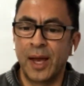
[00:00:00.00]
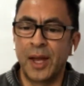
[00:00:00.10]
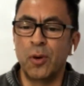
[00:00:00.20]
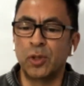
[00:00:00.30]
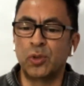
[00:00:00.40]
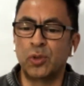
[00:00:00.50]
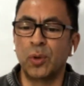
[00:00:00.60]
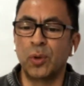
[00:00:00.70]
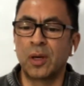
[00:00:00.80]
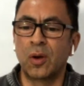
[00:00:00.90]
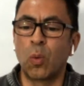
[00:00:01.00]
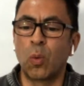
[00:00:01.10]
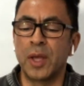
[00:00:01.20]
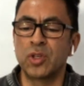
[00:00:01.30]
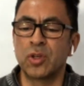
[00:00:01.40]
I know it took
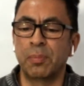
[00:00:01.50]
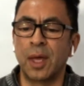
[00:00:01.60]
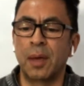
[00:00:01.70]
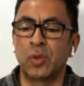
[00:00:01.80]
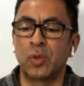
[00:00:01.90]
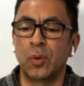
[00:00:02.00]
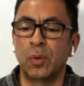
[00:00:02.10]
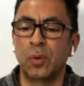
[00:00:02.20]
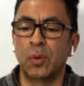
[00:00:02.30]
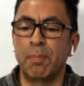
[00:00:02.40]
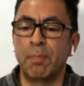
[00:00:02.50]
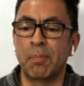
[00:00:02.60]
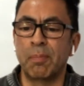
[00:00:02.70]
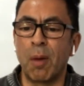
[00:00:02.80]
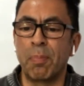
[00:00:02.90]
quite some time to
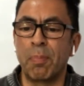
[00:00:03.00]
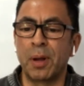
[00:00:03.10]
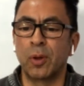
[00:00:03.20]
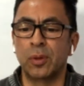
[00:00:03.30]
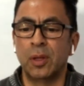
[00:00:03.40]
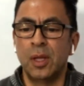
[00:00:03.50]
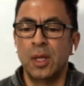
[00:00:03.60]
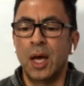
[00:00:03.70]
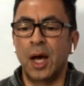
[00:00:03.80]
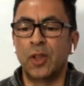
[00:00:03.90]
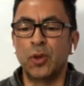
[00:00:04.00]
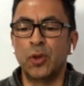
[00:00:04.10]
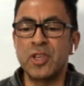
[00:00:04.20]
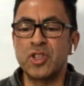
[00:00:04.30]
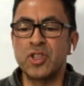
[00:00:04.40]
buy the property, but
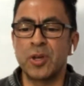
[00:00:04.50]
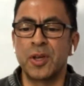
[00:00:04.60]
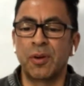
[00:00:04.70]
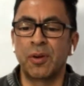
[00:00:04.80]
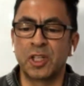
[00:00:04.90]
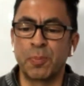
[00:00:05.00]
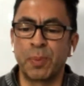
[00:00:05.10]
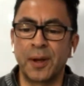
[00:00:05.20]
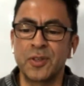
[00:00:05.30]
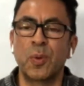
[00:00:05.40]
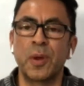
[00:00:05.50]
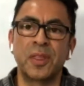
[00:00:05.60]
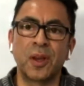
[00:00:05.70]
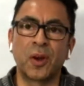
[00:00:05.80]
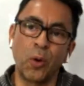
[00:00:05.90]
do you mind sharing your experience
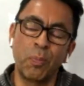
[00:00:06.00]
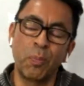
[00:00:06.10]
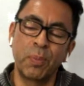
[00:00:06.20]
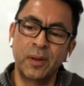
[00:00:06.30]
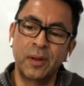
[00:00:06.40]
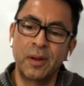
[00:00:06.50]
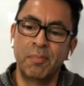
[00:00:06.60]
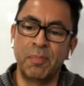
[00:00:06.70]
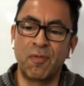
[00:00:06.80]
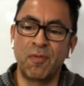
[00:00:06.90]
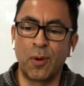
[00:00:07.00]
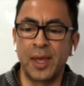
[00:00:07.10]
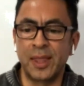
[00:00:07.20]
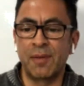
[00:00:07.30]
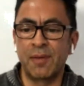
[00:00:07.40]
with the group before
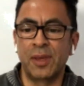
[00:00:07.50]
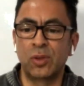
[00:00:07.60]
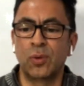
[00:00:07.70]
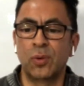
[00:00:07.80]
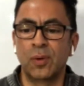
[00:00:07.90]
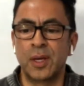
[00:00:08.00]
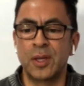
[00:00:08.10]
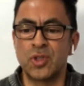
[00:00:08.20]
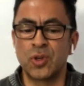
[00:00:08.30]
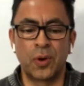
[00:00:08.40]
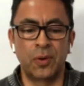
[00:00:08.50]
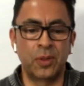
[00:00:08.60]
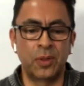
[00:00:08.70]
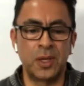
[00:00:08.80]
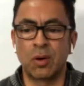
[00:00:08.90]
I dive into and show
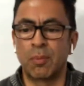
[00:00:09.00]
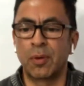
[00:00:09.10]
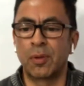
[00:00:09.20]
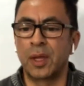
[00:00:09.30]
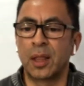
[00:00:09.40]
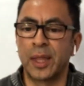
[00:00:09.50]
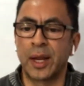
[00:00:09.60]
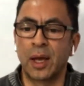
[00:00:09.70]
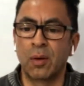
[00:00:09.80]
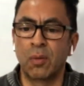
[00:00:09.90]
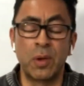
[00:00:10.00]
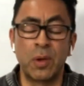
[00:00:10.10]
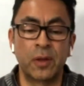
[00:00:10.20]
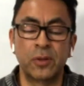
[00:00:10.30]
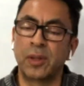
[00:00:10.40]
you this home run deal that
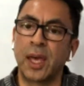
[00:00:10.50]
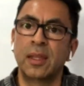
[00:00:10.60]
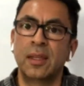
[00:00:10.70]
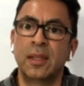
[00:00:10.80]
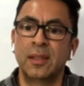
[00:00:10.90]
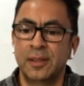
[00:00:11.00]
we found today?